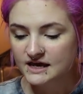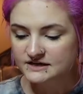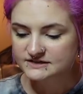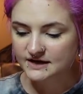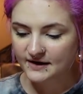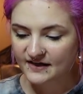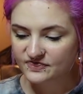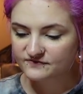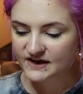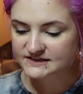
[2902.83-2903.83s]
So at
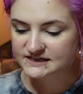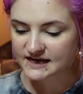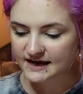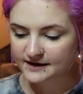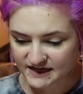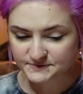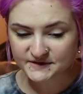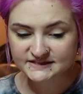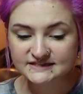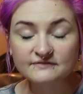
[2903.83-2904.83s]
the vet today, I
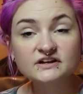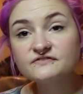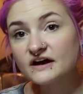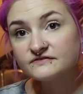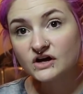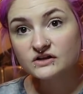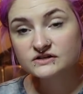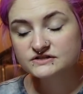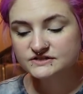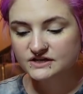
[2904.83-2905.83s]
spent
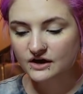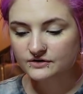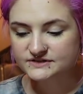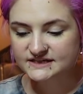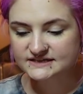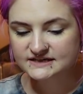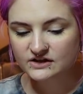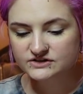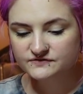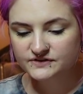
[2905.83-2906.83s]
$75, so
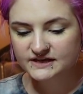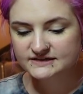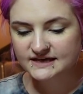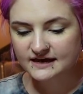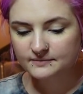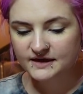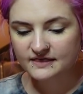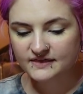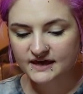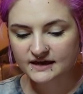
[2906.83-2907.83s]
$60 for the exam,
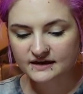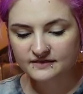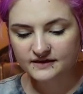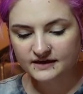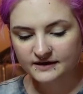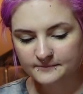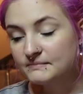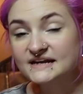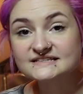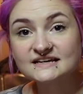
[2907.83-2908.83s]
and then the
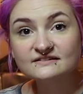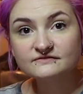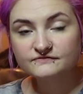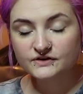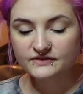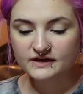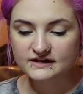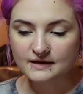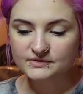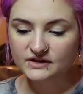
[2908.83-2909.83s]
medicine for the
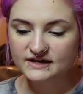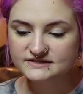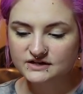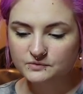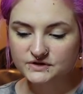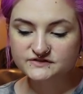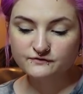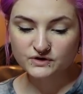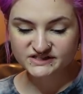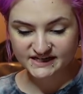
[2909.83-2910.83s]
nebulizer was
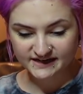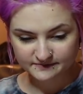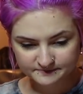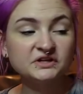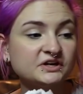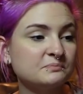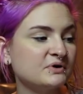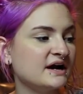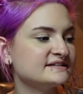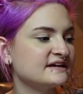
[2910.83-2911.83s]
$14. Really good
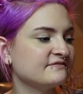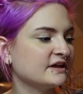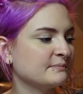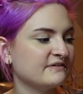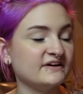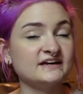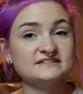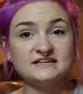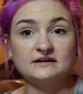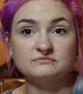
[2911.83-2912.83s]
price. I feel like my vet
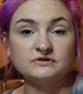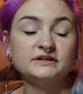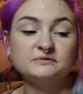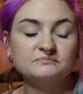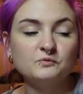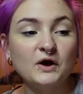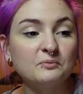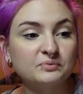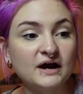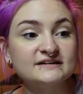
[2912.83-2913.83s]
is like really well
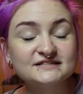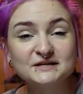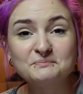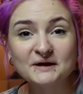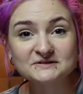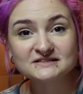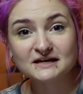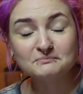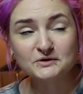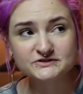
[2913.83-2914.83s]
priced compared to
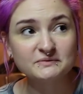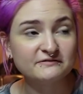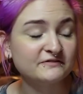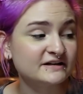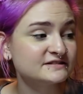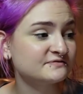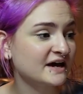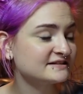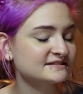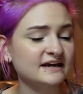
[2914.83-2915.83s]
like most of my friends'
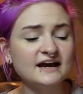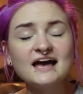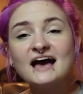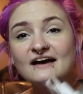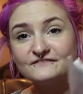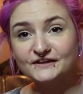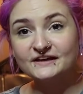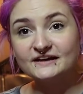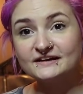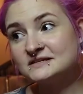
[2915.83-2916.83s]
vets. Like I feel
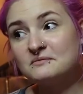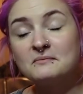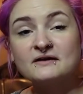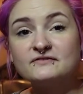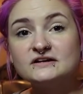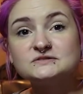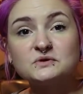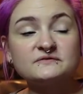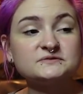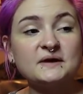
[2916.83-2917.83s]
like some of my friends
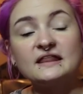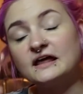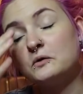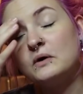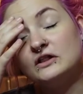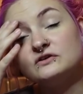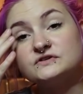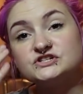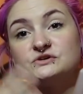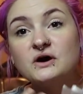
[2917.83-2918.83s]
would have spent like well
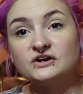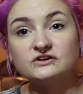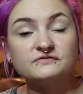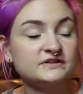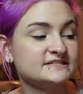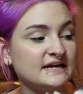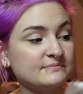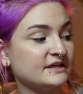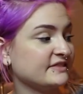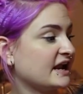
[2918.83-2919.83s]
over $200 for the same
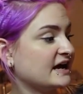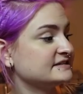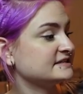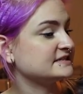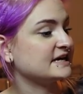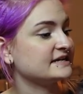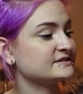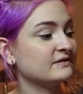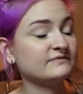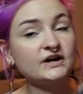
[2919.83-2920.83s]
thing that I did today,
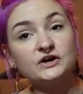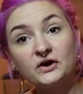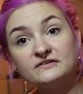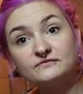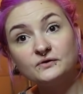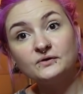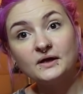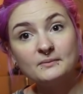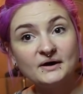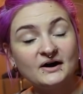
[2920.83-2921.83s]
so I'm very grateful
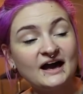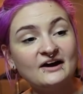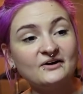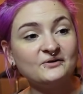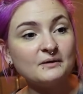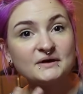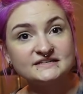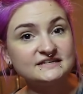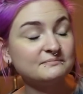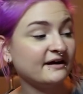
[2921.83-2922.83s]
about how
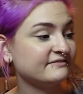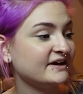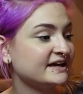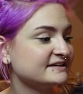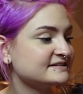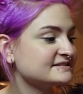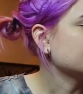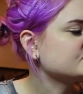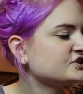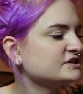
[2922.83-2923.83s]
amazing my vet is.
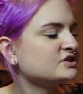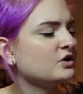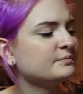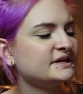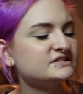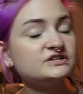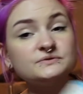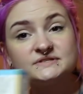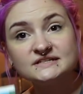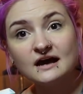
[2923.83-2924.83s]
But she told me to
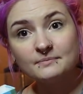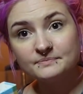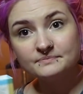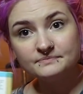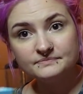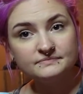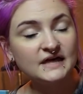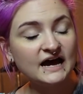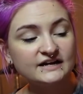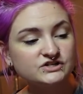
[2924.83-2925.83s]
stop
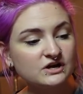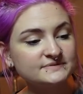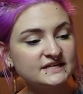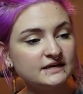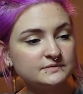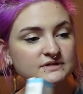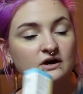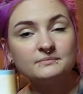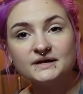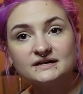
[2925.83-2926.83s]
the eye drops that he was
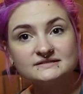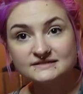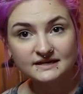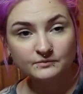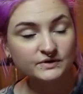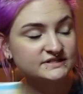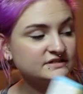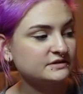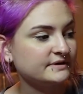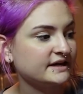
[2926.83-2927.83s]
on because it wasn't
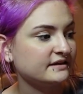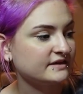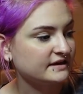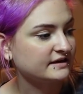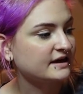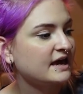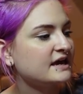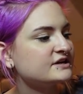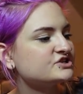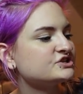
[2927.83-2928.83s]
doing anything.
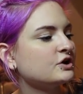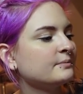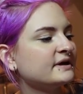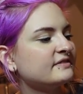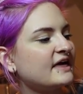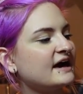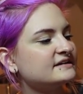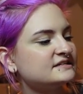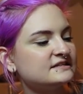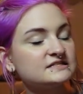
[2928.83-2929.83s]
She told me
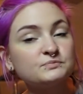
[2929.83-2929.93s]
that this